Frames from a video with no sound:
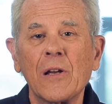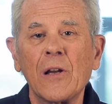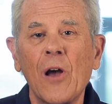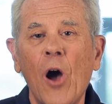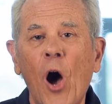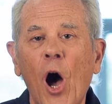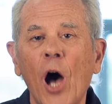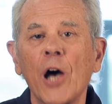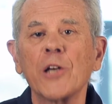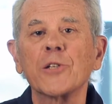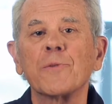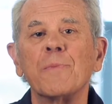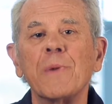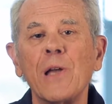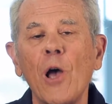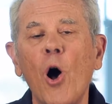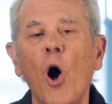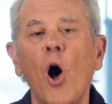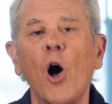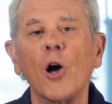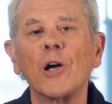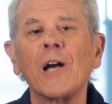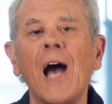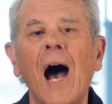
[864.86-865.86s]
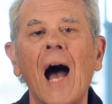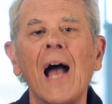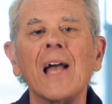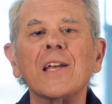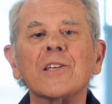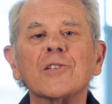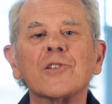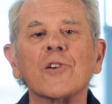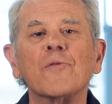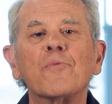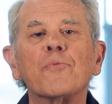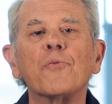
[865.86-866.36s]
caused me all
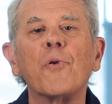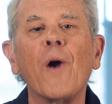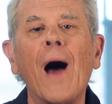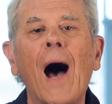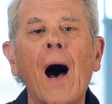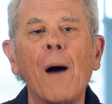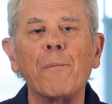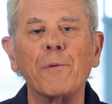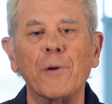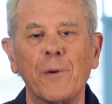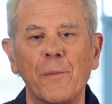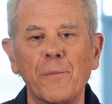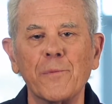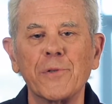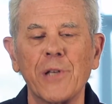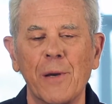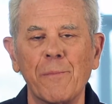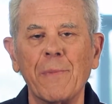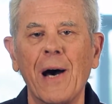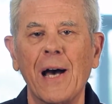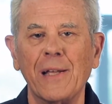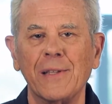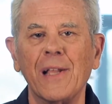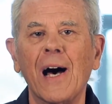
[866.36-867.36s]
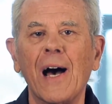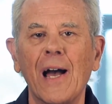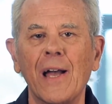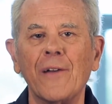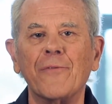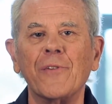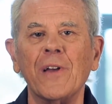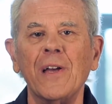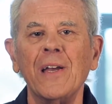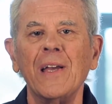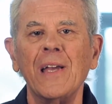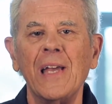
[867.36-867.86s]
kinds of problems in my
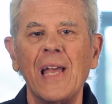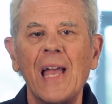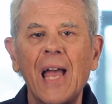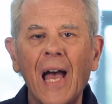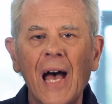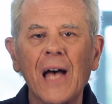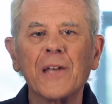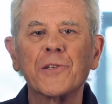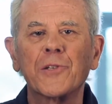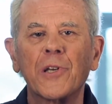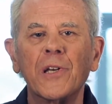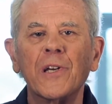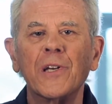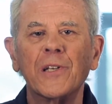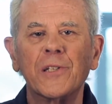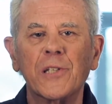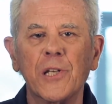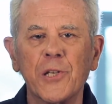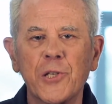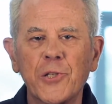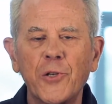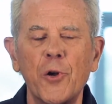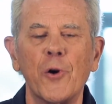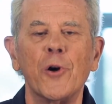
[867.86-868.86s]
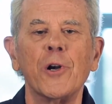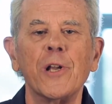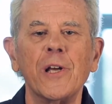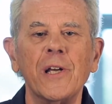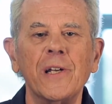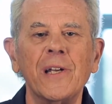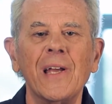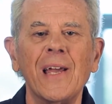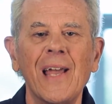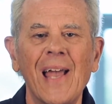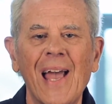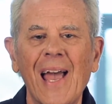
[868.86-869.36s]
life. He has
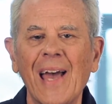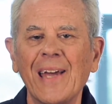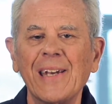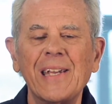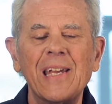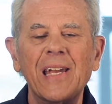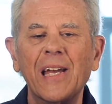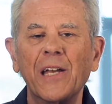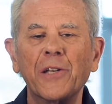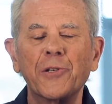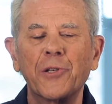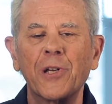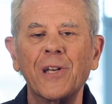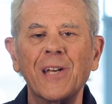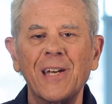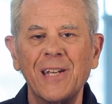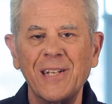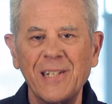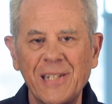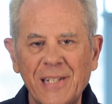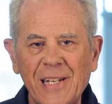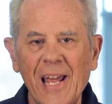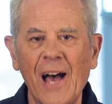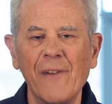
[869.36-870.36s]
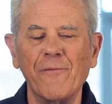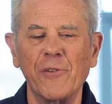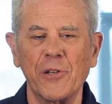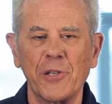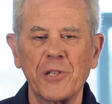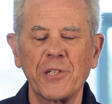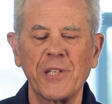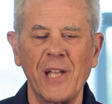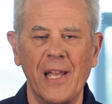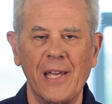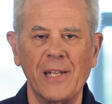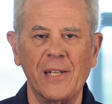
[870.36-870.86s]
deserted, and he has
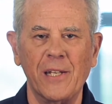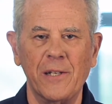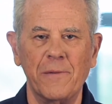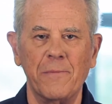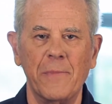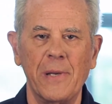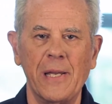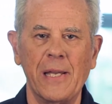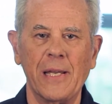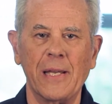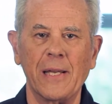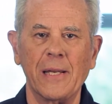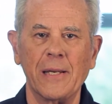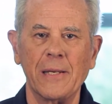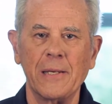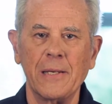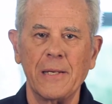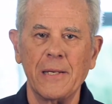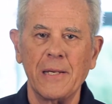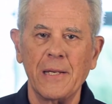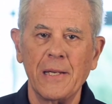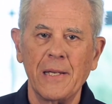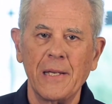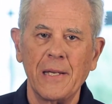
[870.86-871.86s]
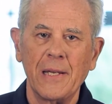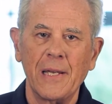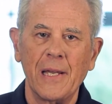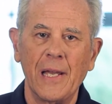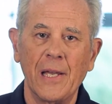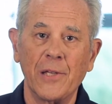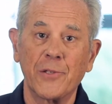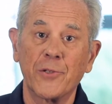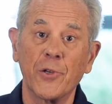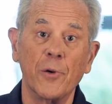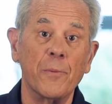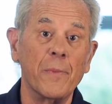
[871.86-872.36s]
devastated me.
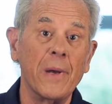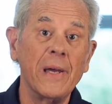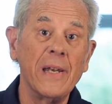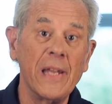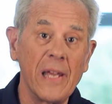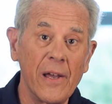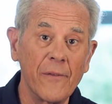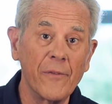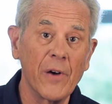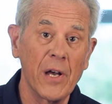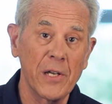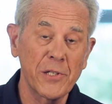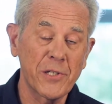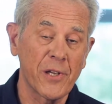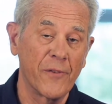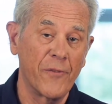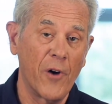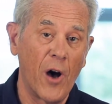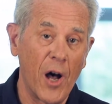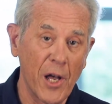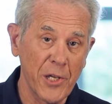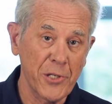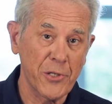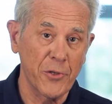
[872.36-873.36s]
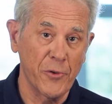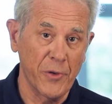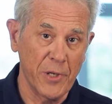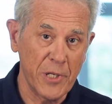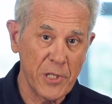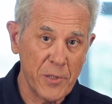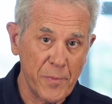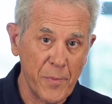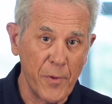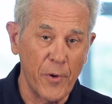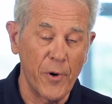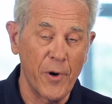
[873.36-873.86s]
And so many of us have also
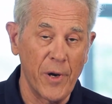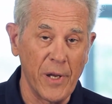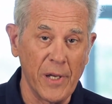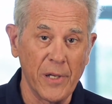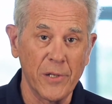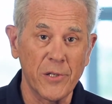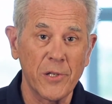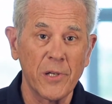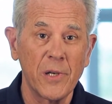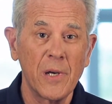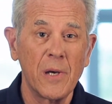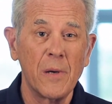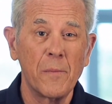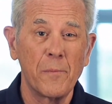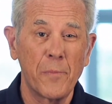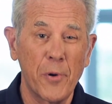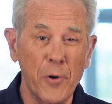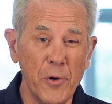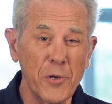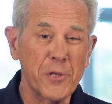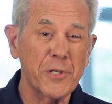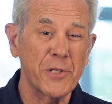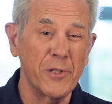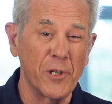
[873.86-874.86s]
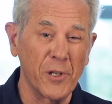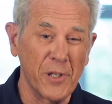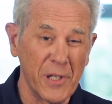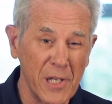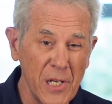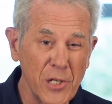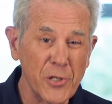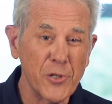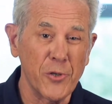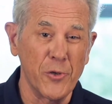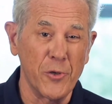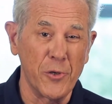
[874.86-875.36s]
experienced personal
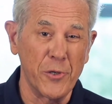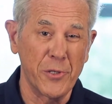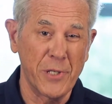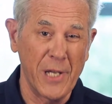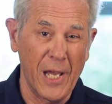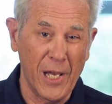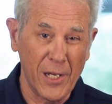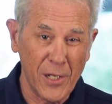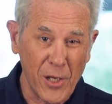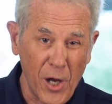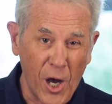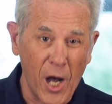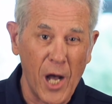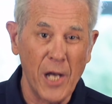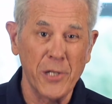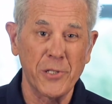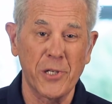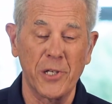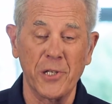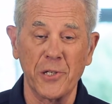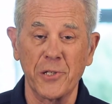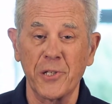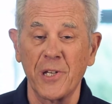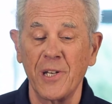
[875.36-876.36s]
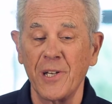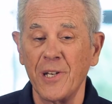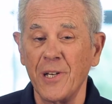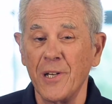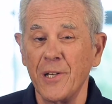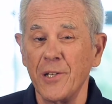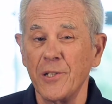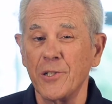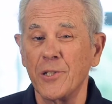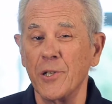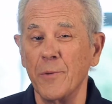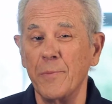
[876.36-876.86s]
issues that cause us
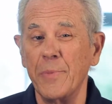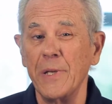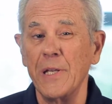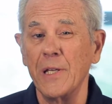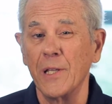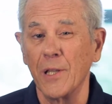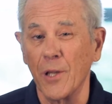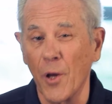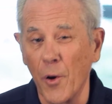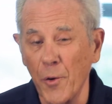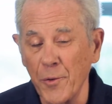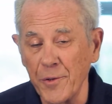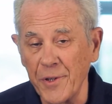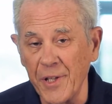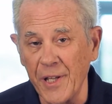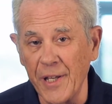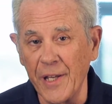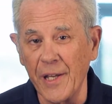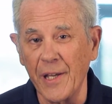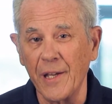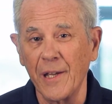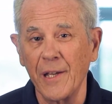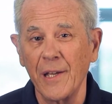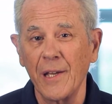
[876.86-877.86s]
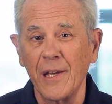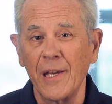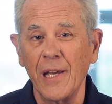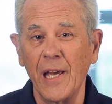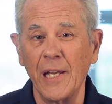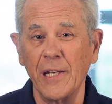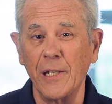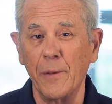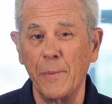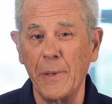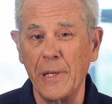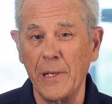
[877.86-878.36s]
to be lonely
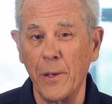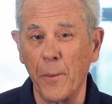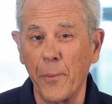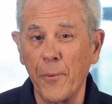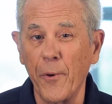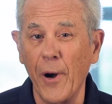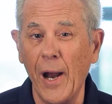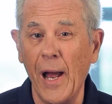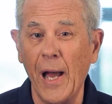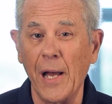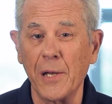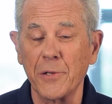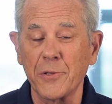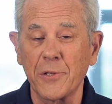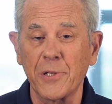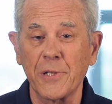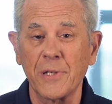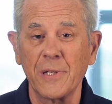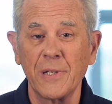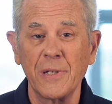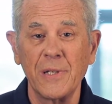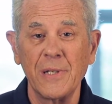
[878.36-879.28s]
and to be depressed.